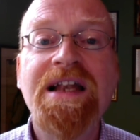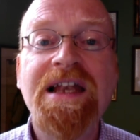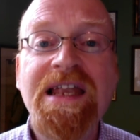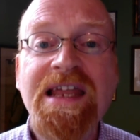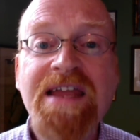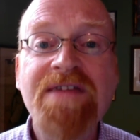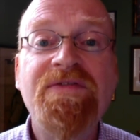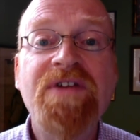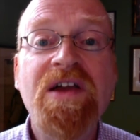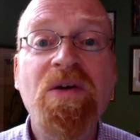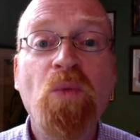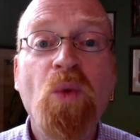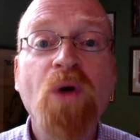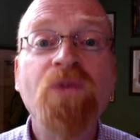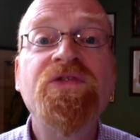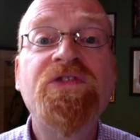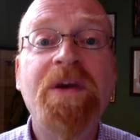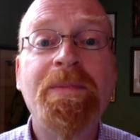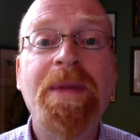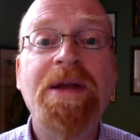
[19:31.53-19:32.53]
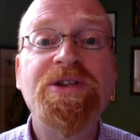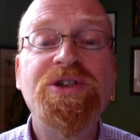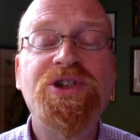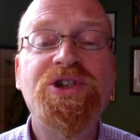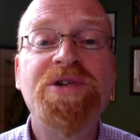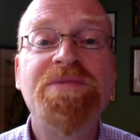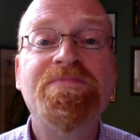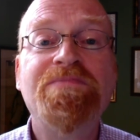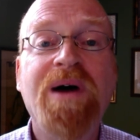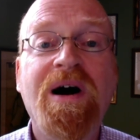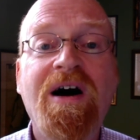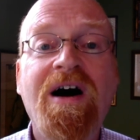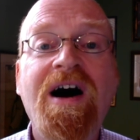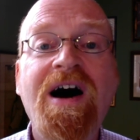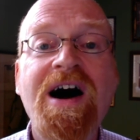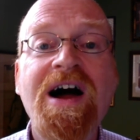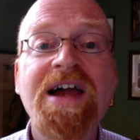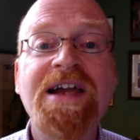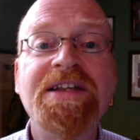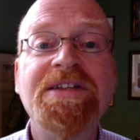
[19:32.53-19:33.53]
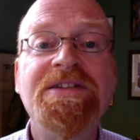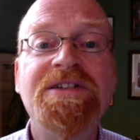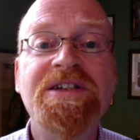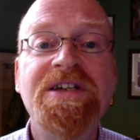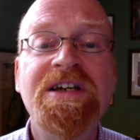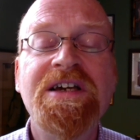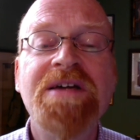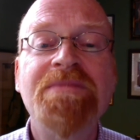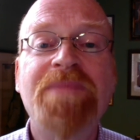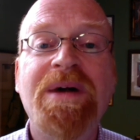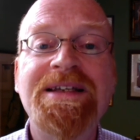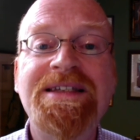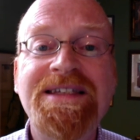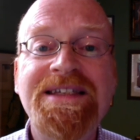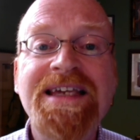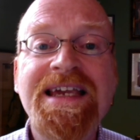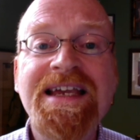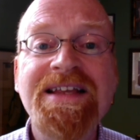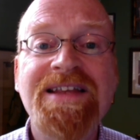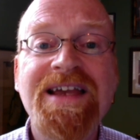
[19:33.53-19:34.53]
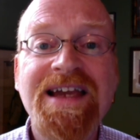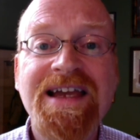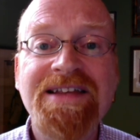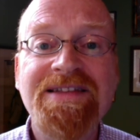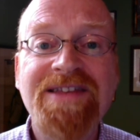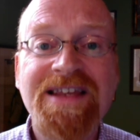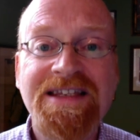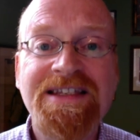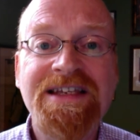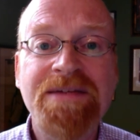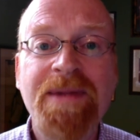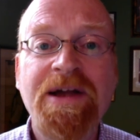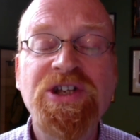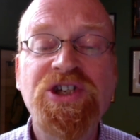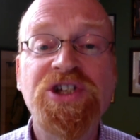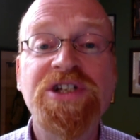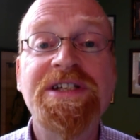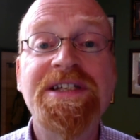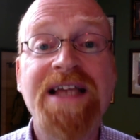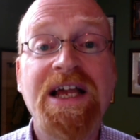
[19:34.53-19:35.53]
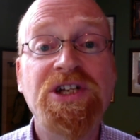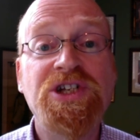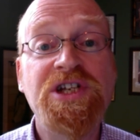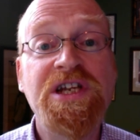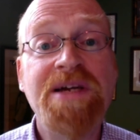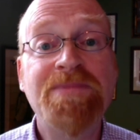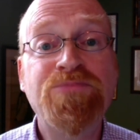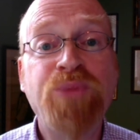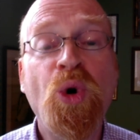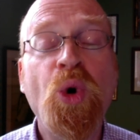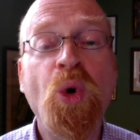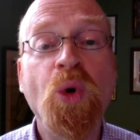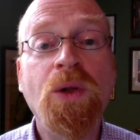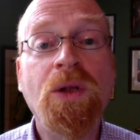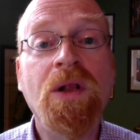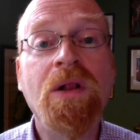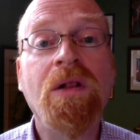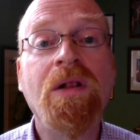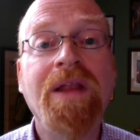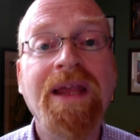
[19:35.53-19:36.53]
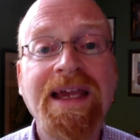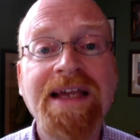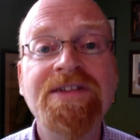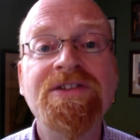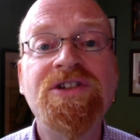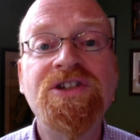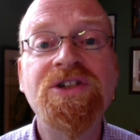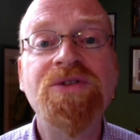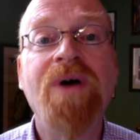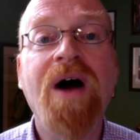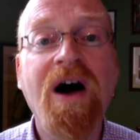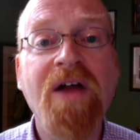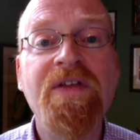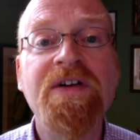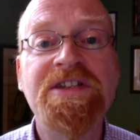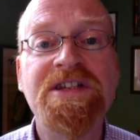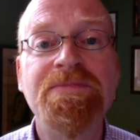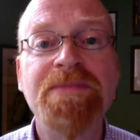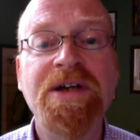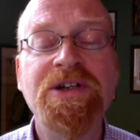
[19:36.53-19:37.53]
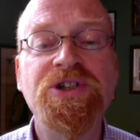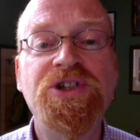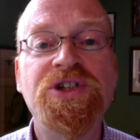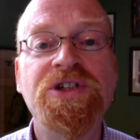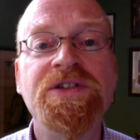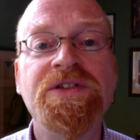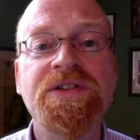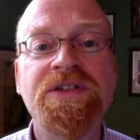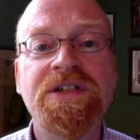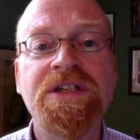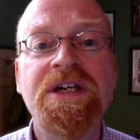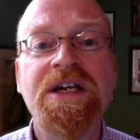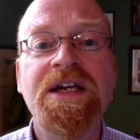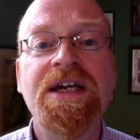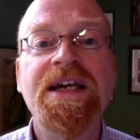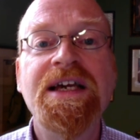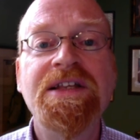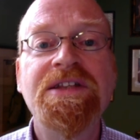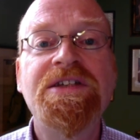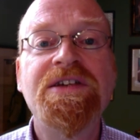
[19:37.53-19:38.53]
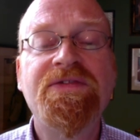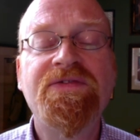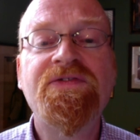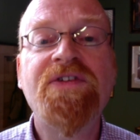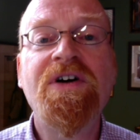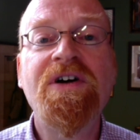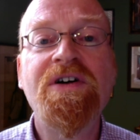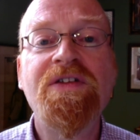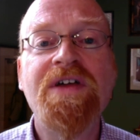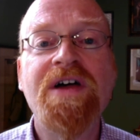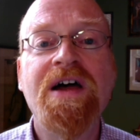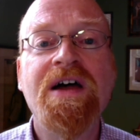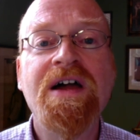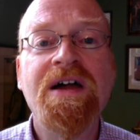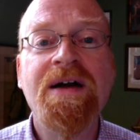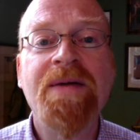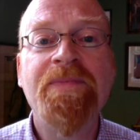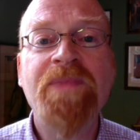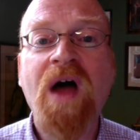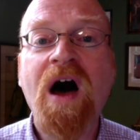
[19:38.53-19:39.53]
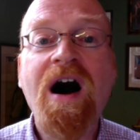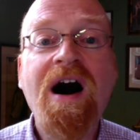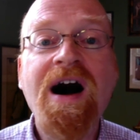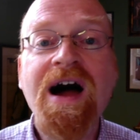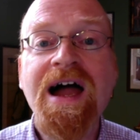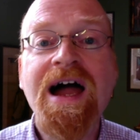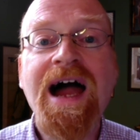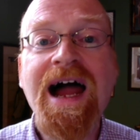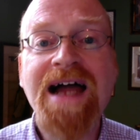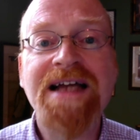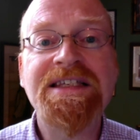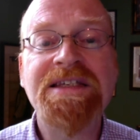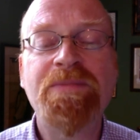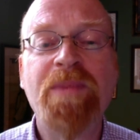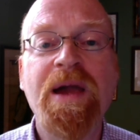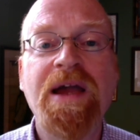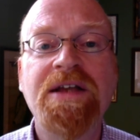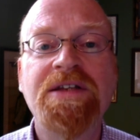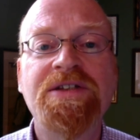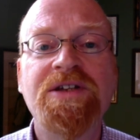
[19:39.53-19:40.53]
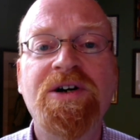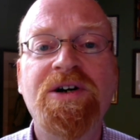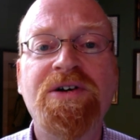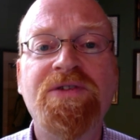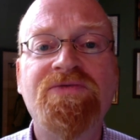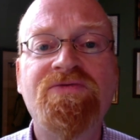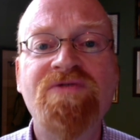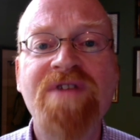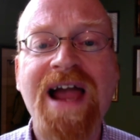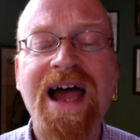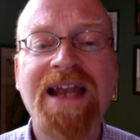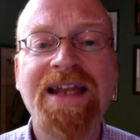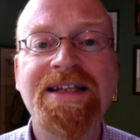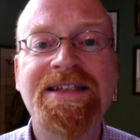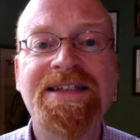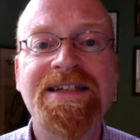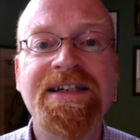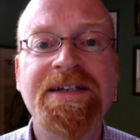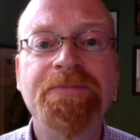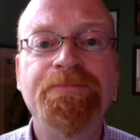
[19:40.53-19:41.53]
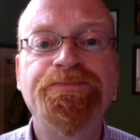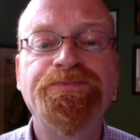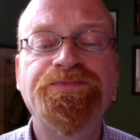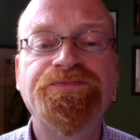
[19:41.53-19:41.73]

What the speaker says: leaving one dimension behind by seeing that this dimension is actually a portal into other dimensions, into further higher aspects of reality.